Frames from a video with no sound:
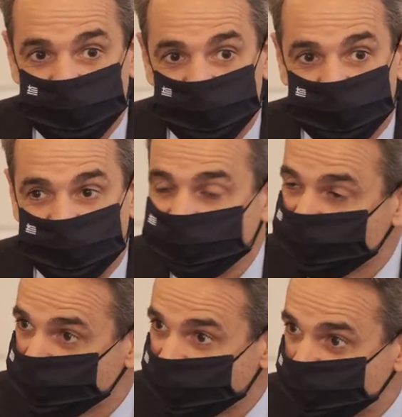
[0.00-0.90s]
I
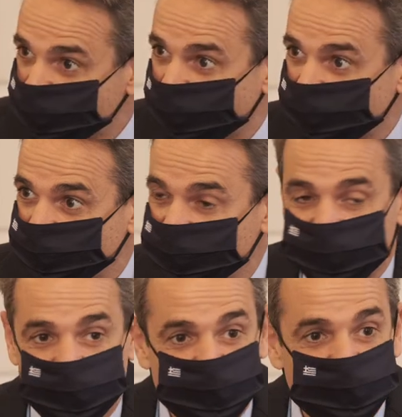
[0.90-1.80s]
explained to
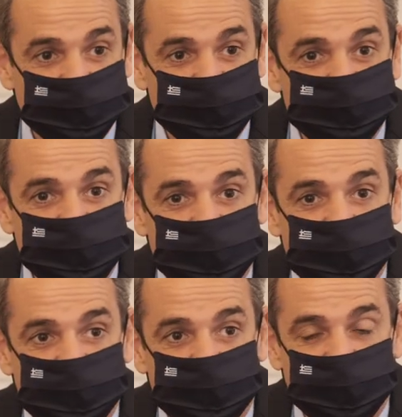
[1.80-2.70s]
Parliament yesterday
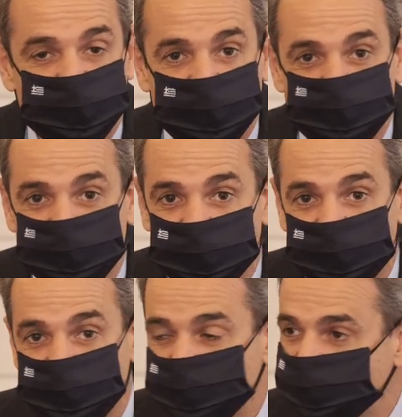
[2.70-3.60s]
my
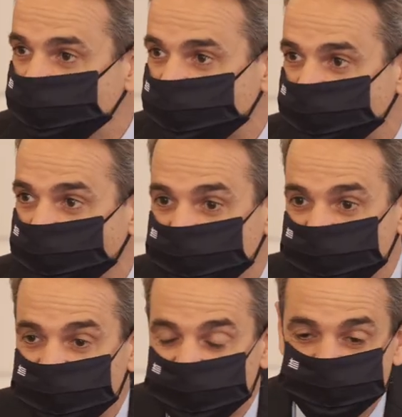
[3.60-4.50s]
rationale. When we look at all the
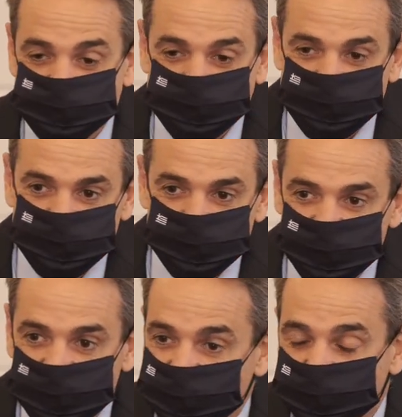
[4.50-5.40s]
data,
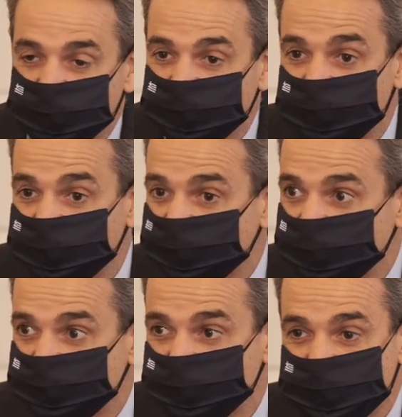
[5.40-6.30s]
it is very clear
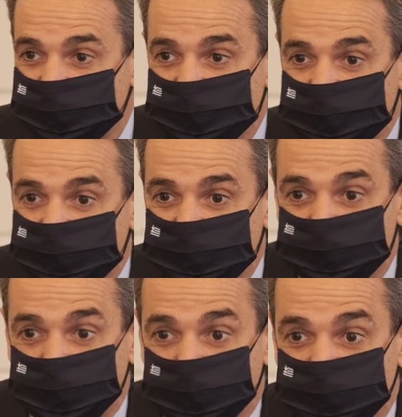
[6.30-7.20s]
that
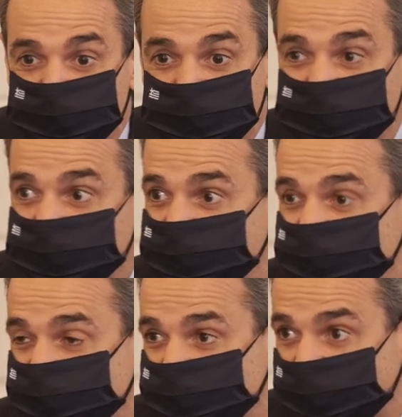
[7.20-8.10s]
disproportionately it
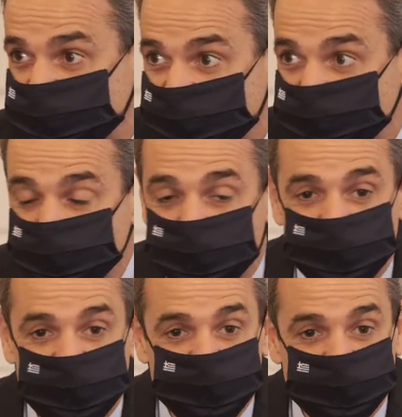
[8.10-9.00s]
is that age group
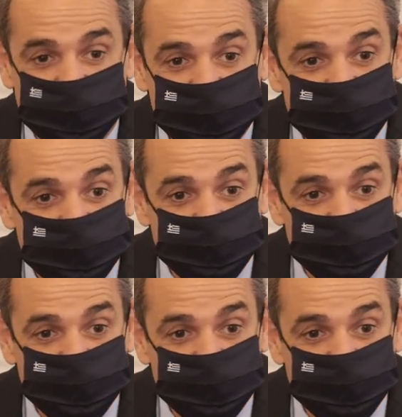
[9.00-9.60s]
that is affected.